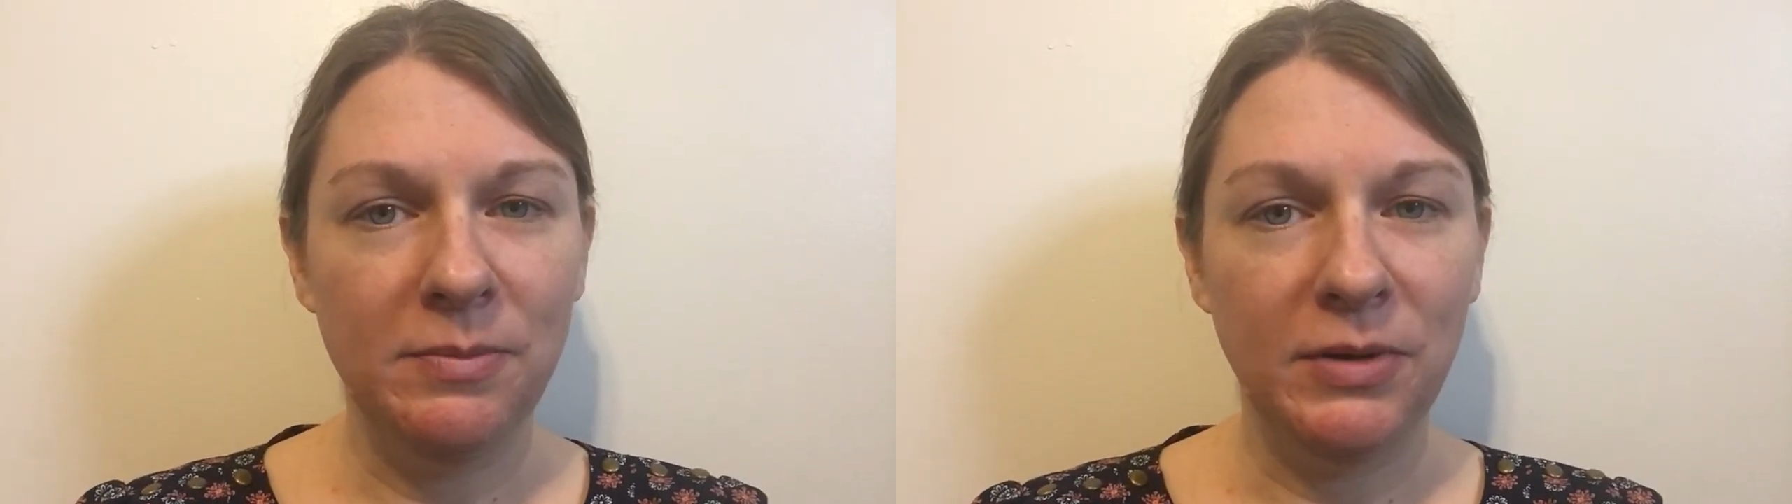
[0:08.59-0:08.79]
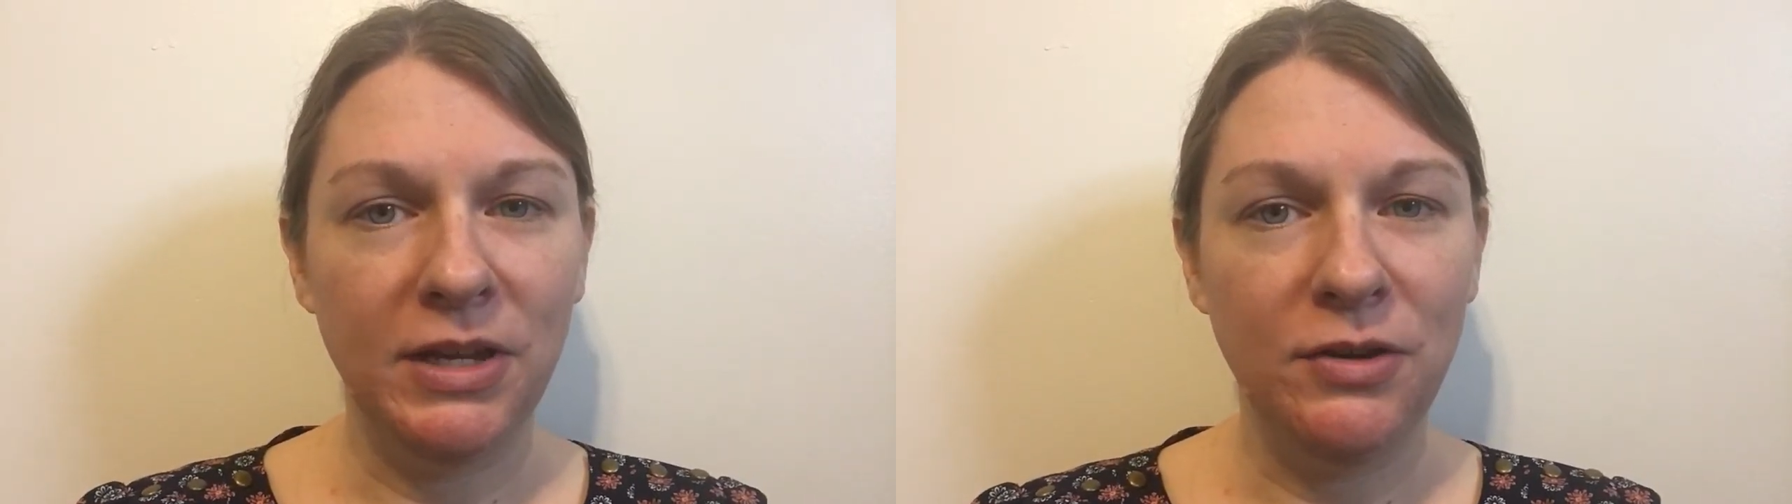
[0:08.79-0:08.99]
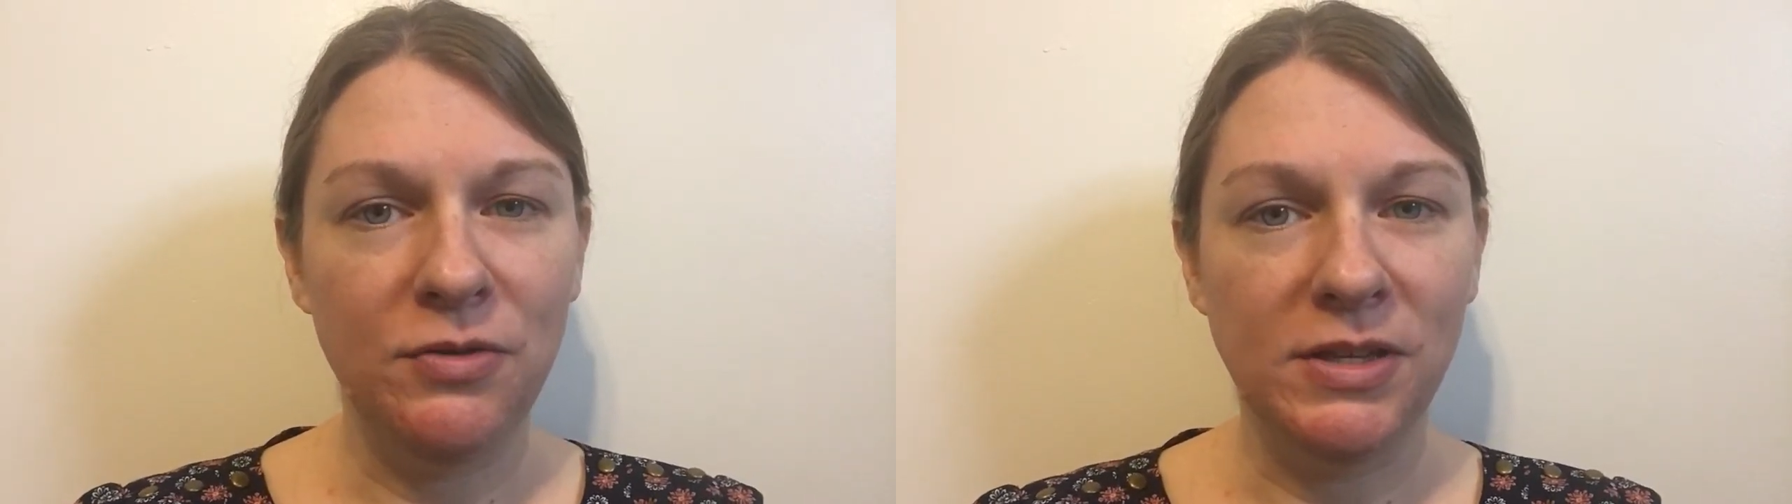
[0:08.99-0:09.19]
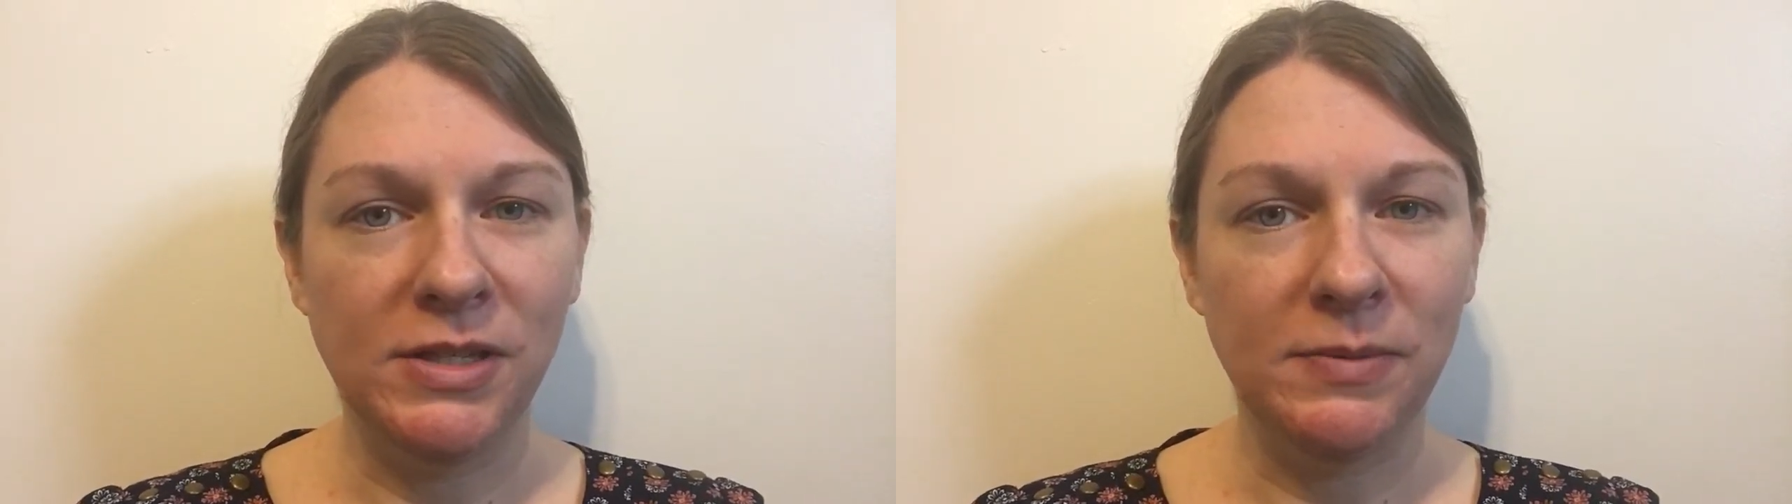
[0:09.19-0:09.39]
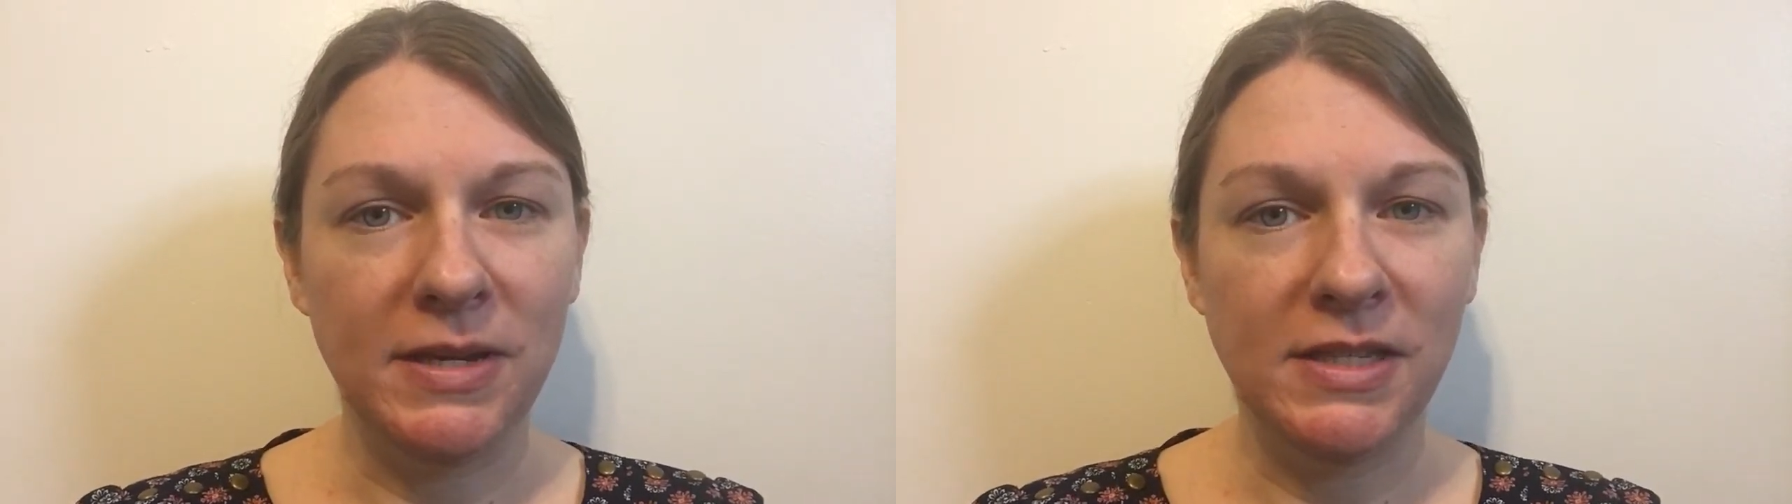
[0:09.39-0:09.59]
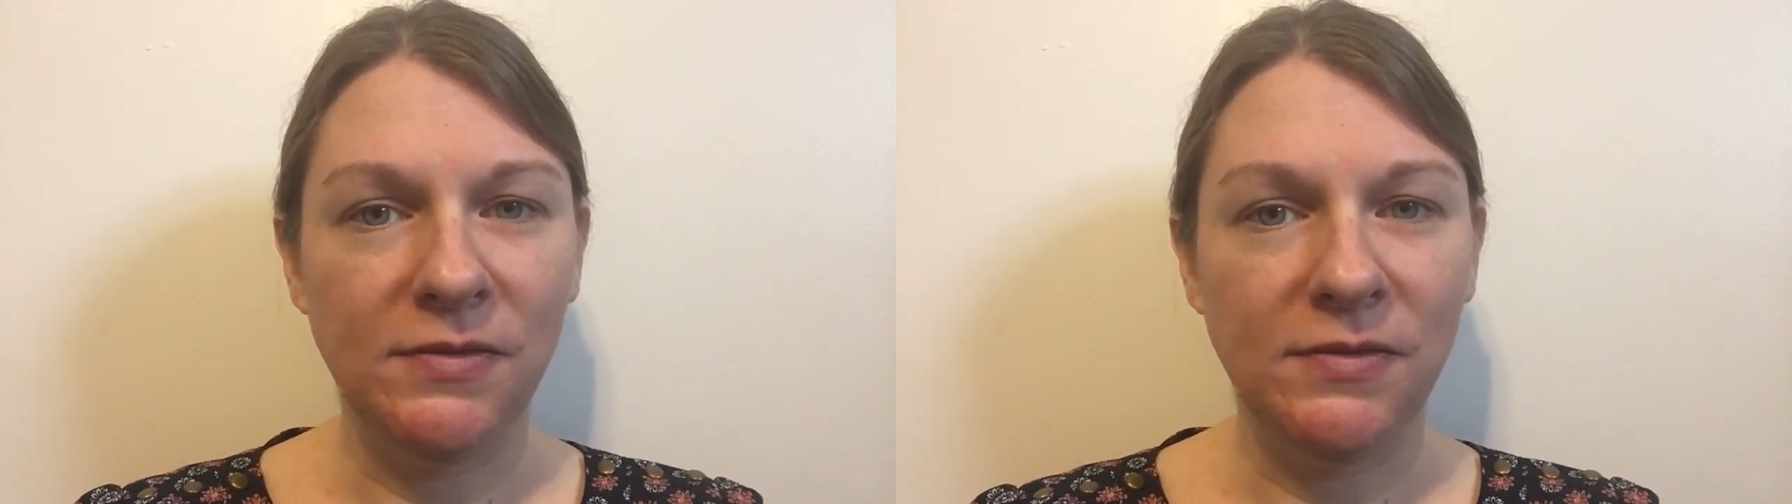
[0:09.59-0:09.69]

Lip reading: bringing you this week's